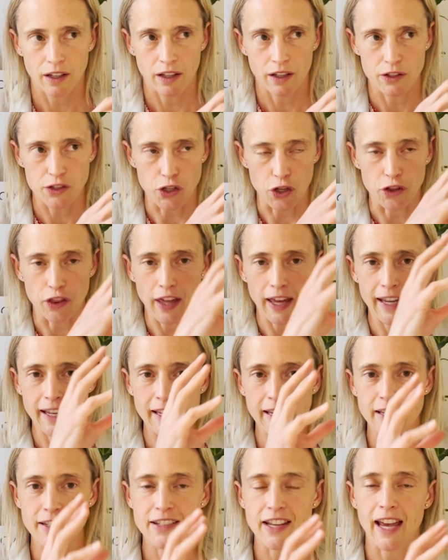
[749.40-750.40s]
so they
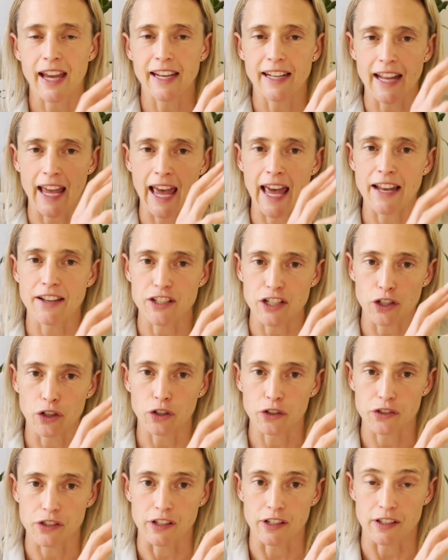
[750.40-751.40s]
contain
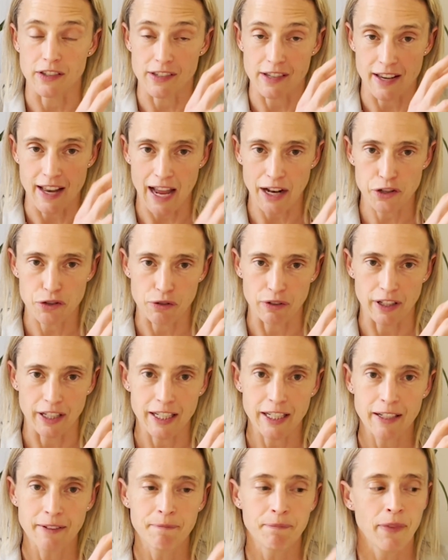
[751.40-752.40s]
antioxidants
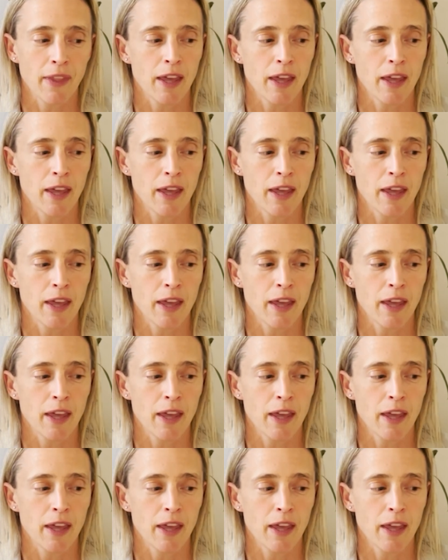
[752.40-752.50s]
naturally,